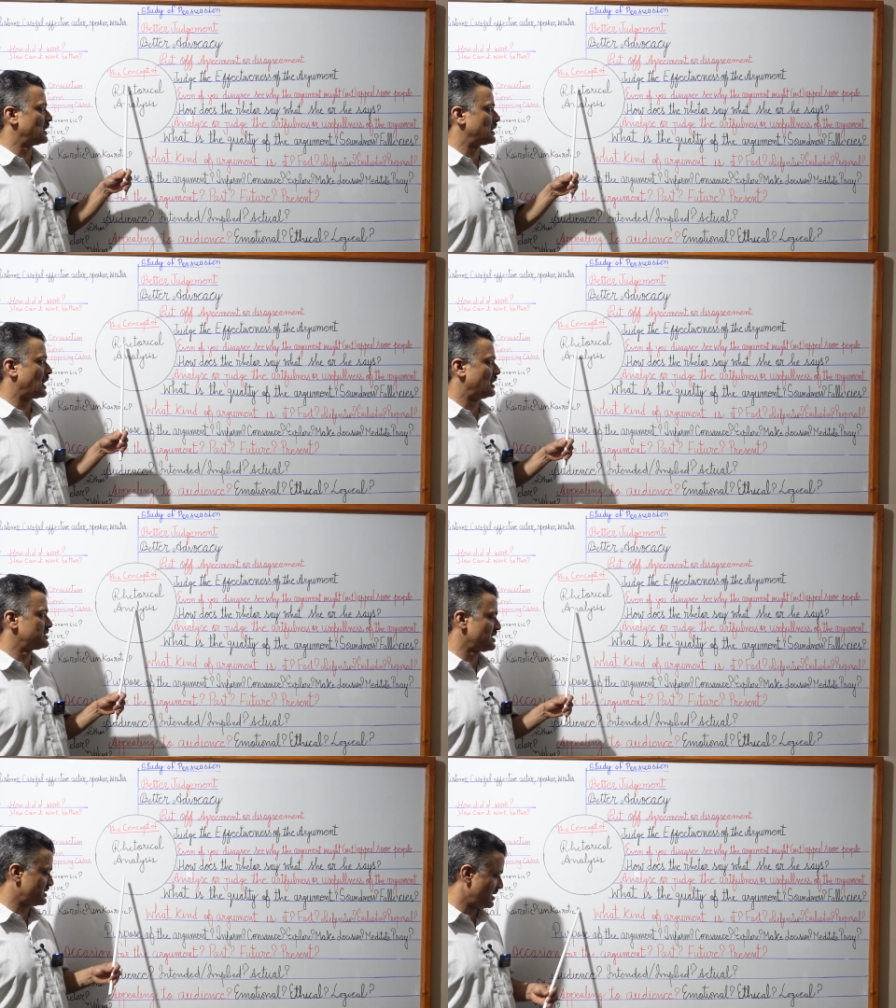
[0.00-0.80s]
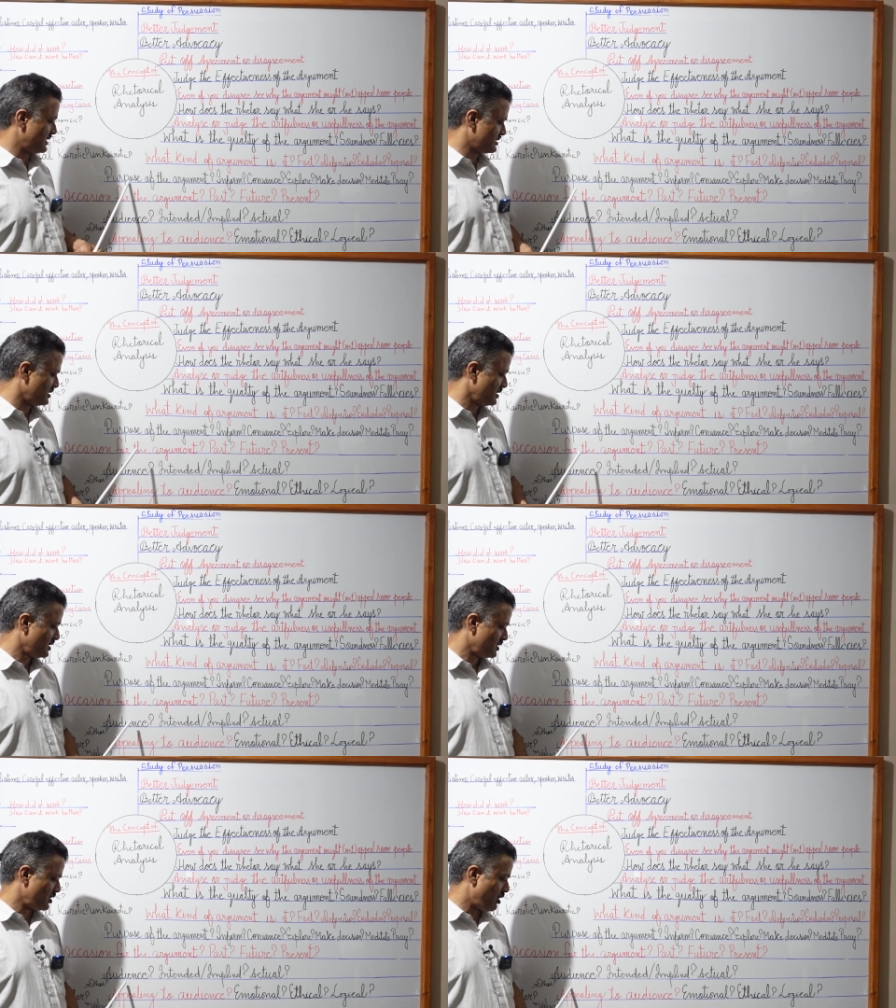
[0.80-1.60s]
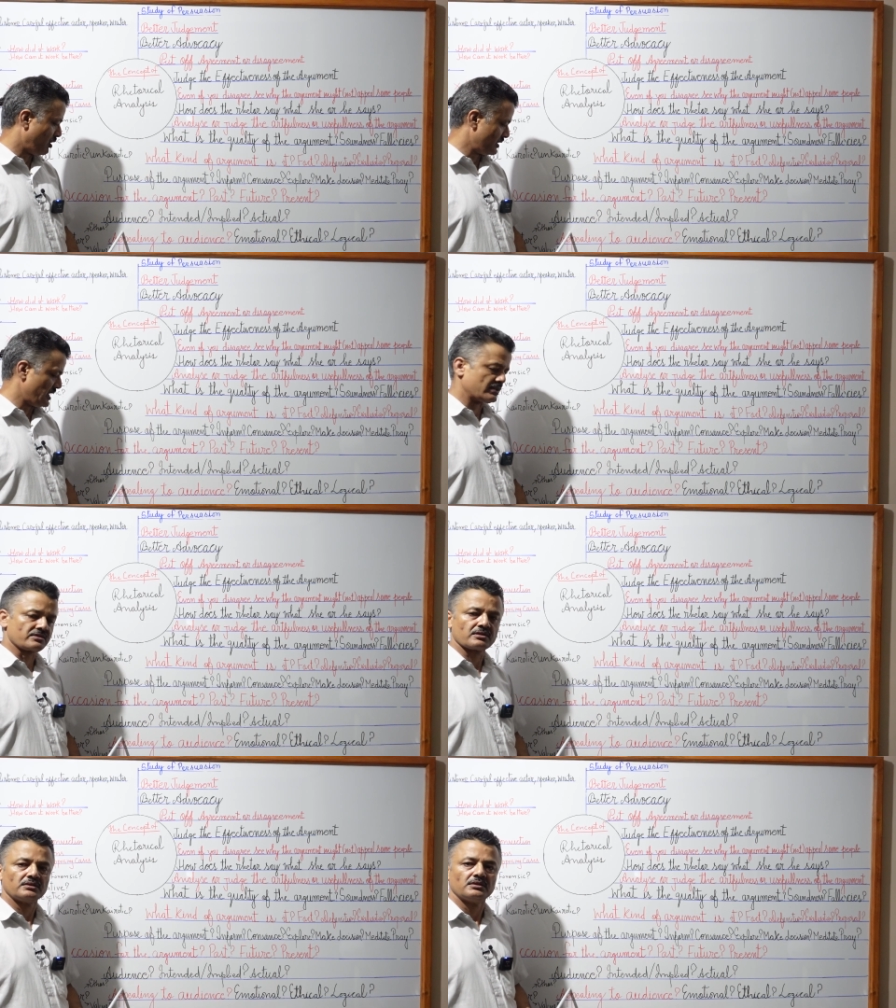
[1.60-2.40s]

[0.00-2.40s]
analysis is the audience.